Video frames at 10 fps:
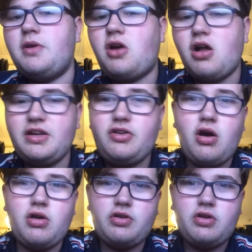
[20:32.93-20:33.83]
And Colin
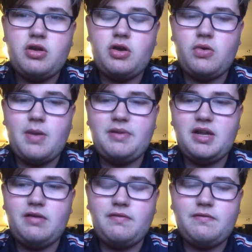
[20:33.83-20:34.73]
Dodd, who I
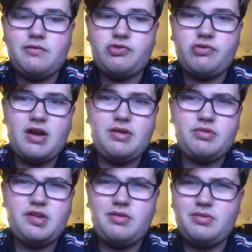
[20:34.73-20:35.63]
believe tried
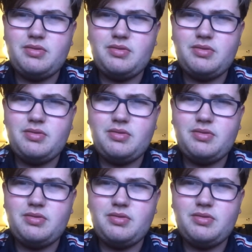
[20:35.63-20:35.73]
was it